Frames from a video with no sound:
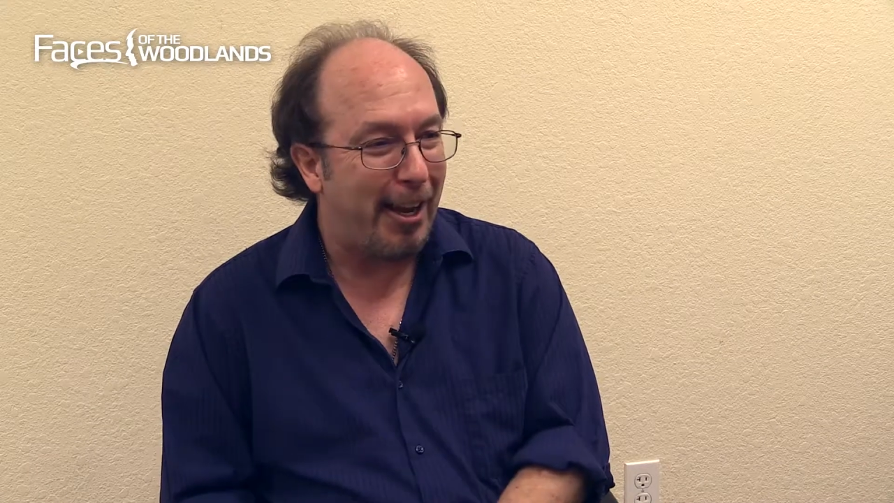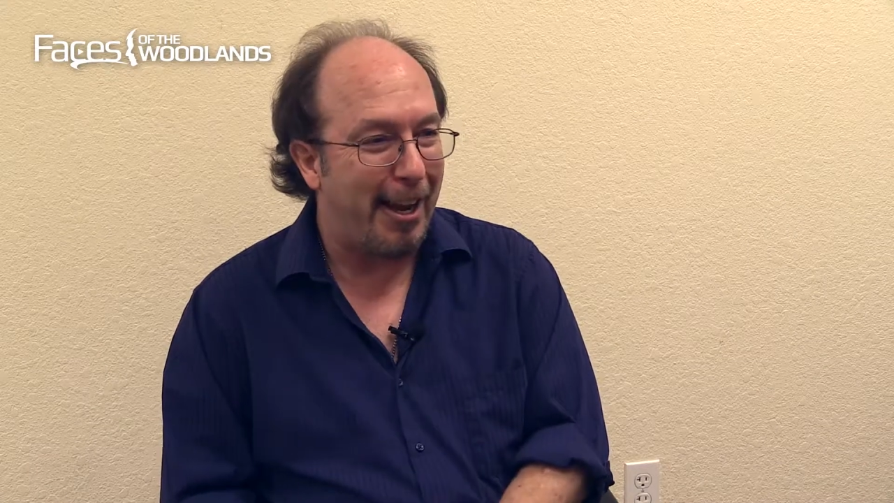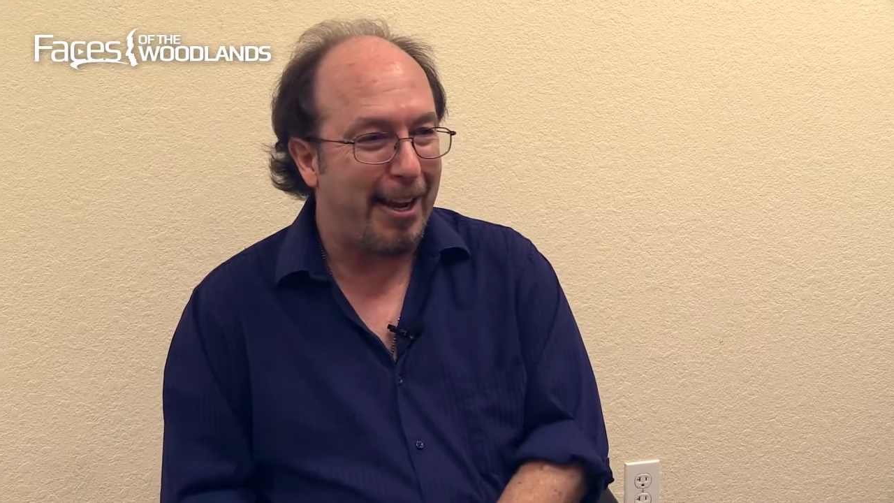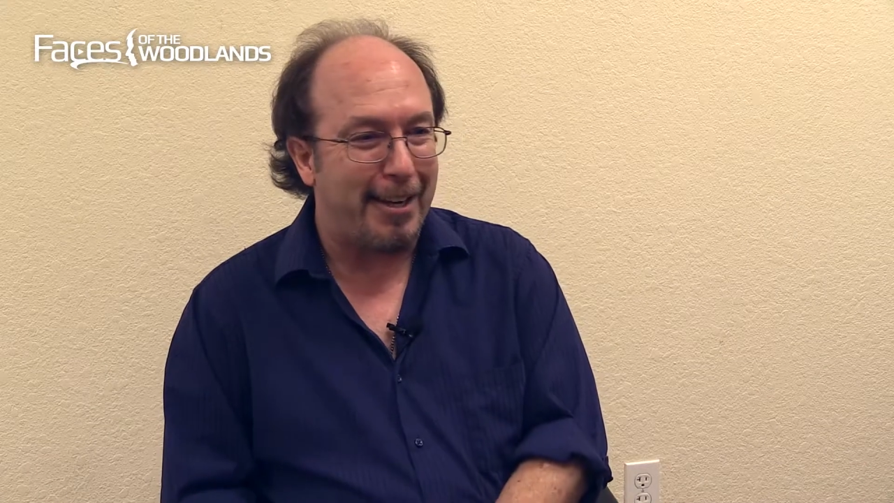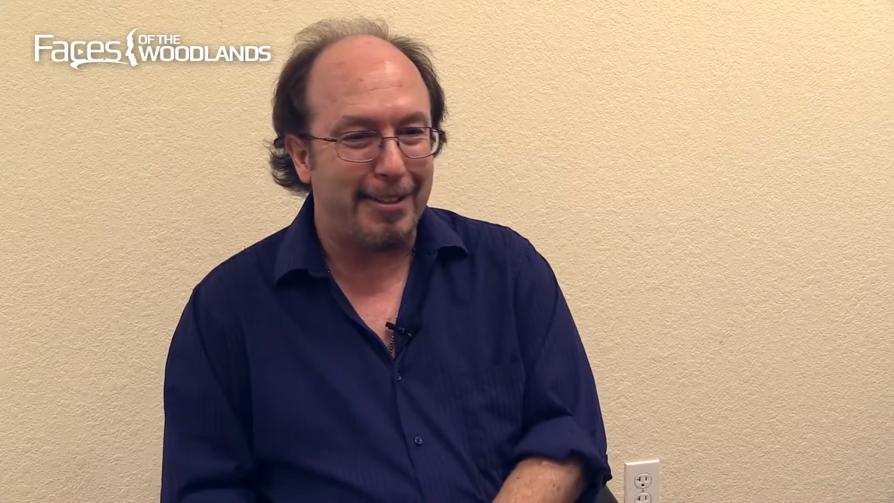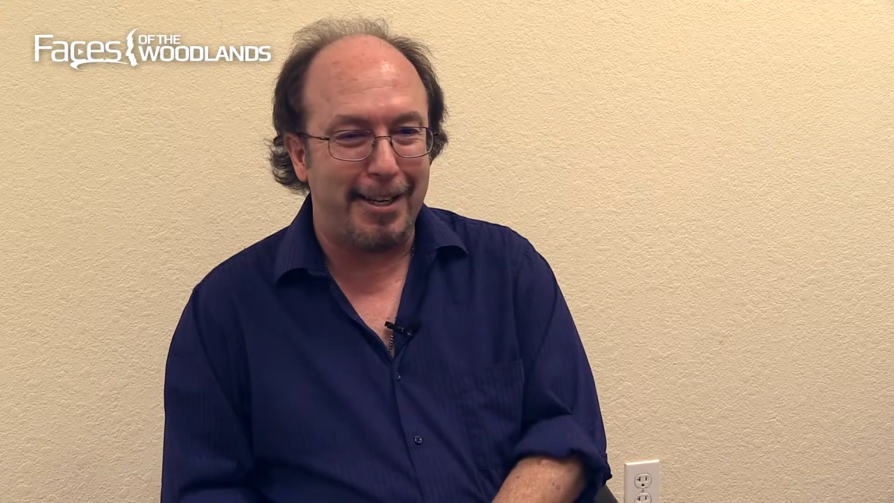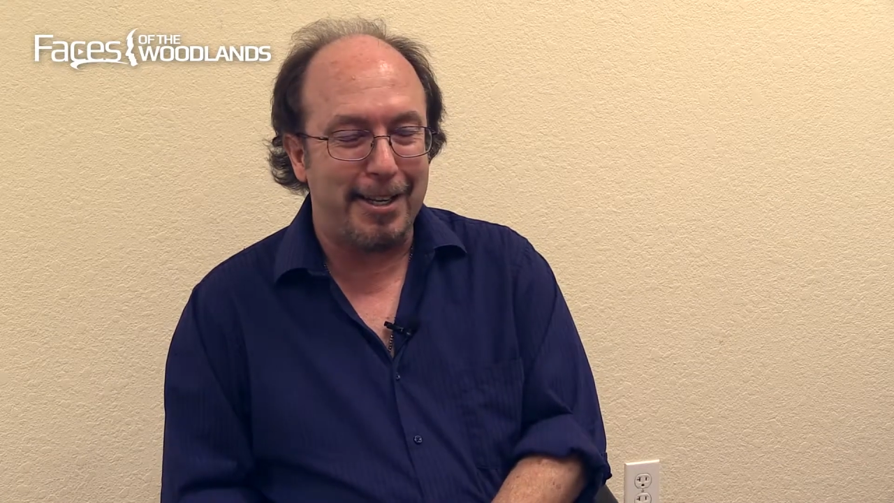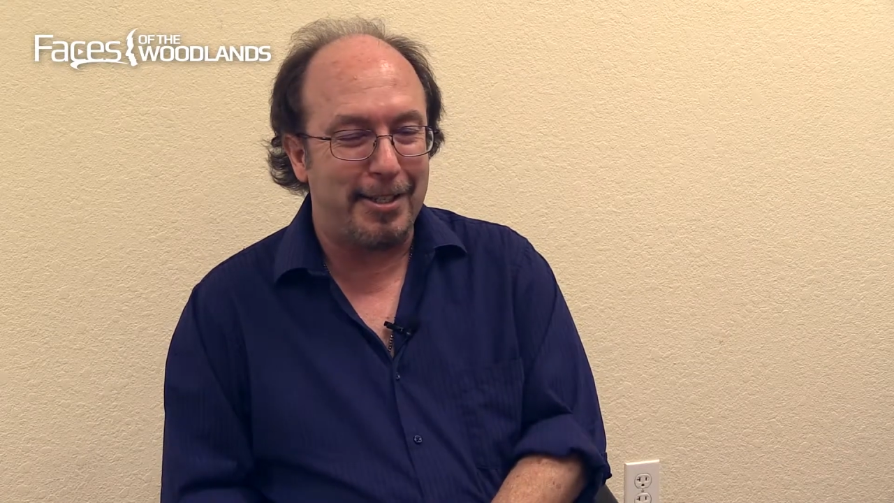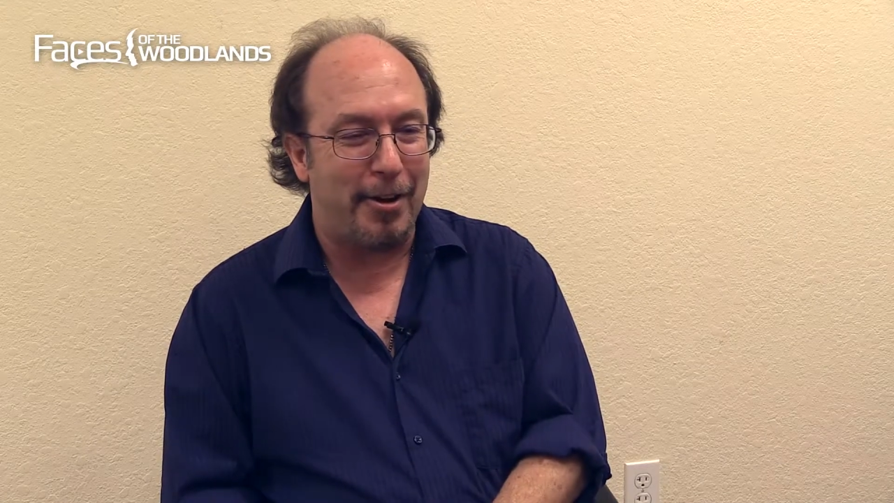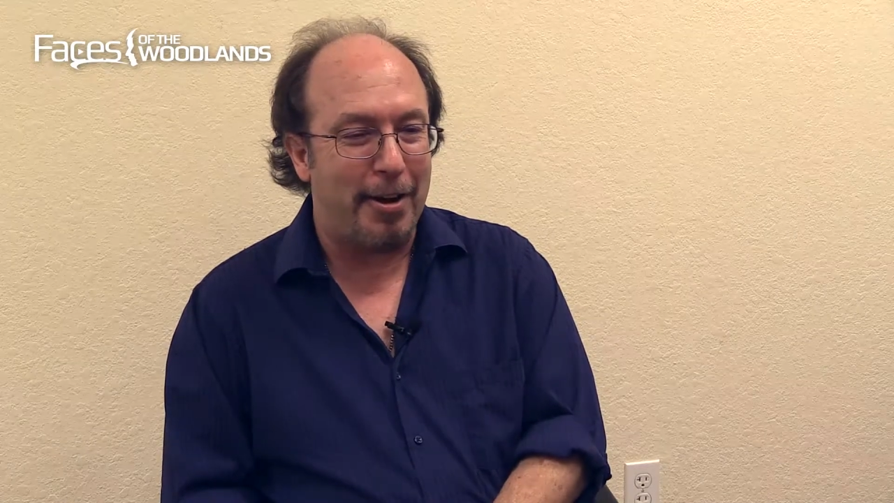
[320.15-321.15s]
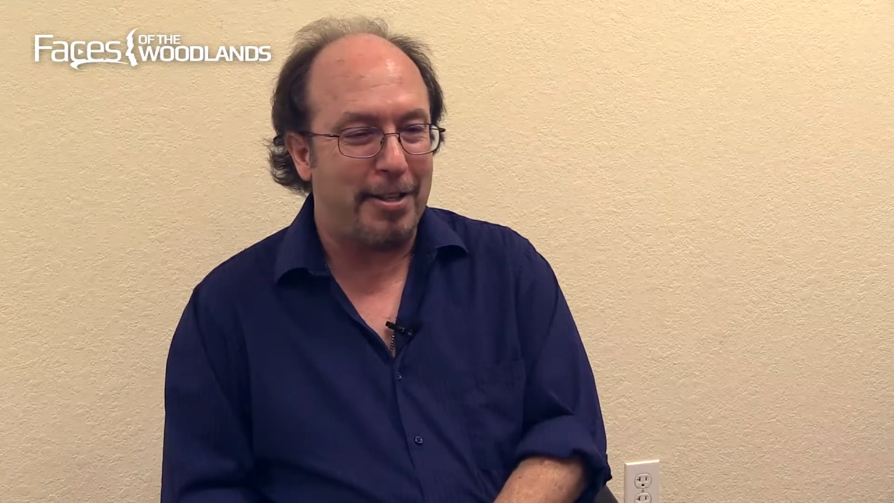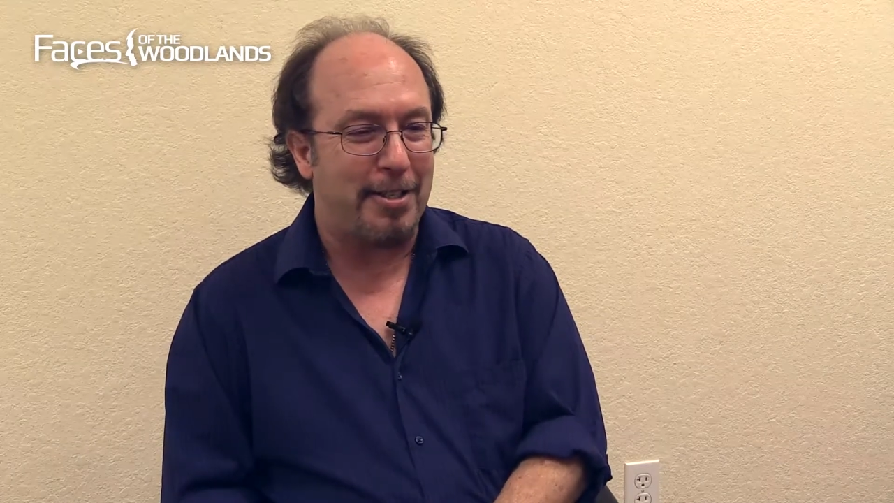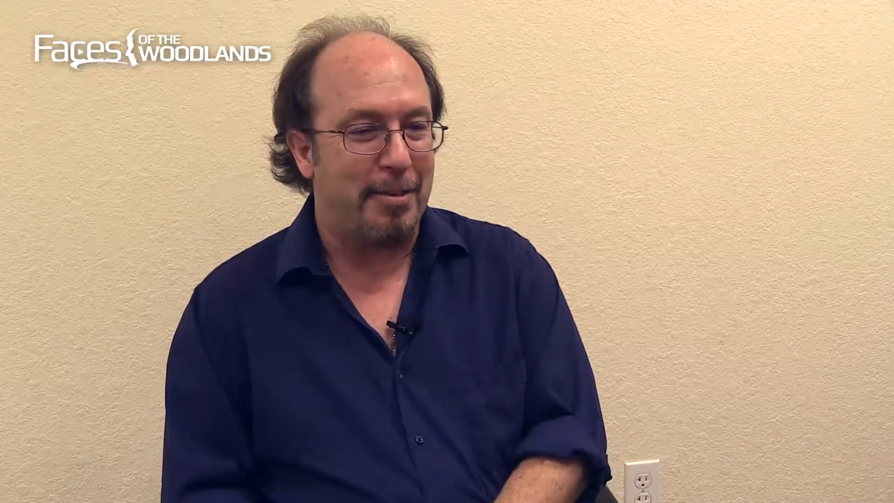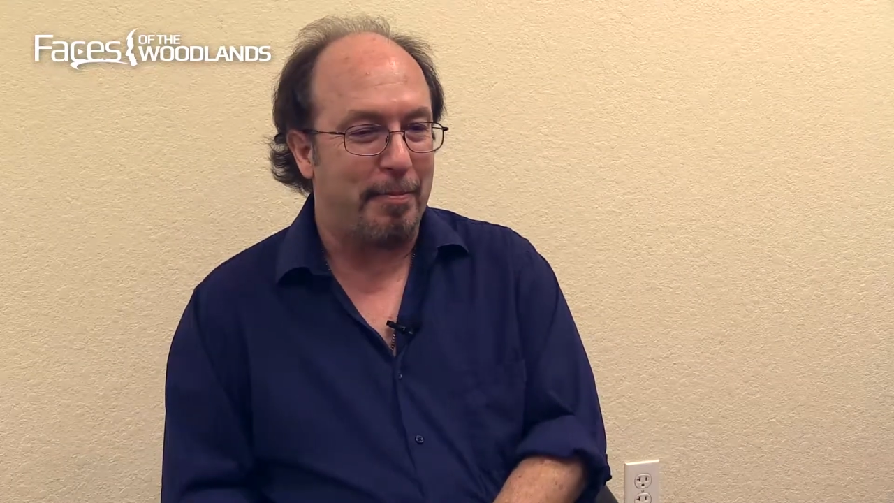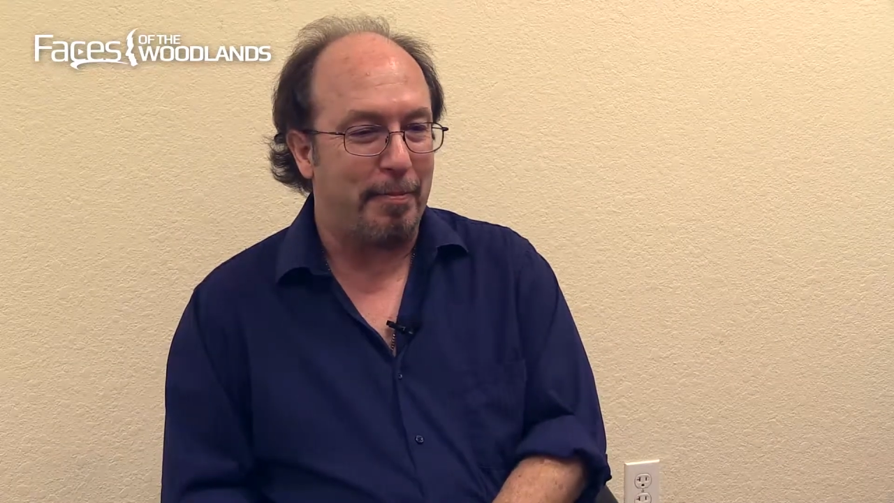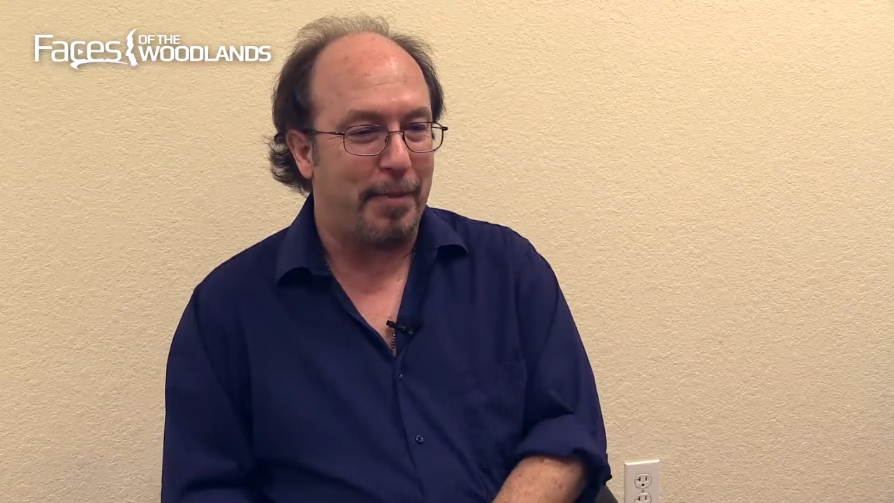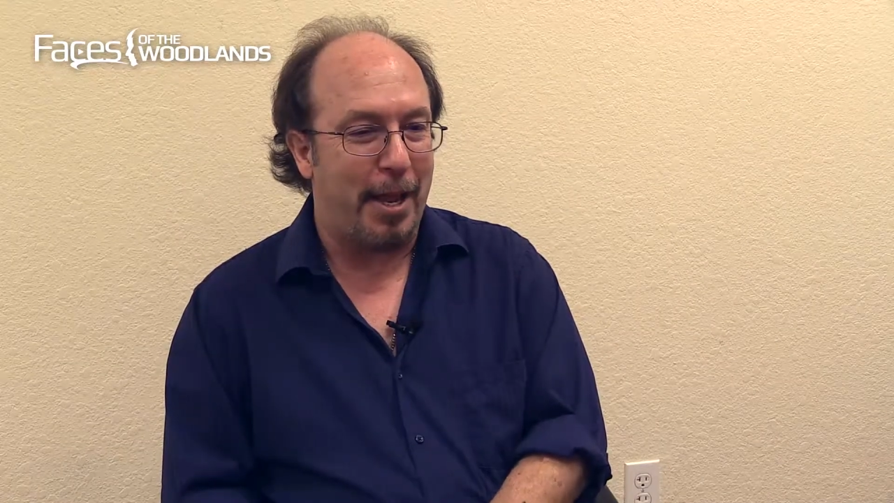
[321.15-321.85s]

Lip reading: And it's awesome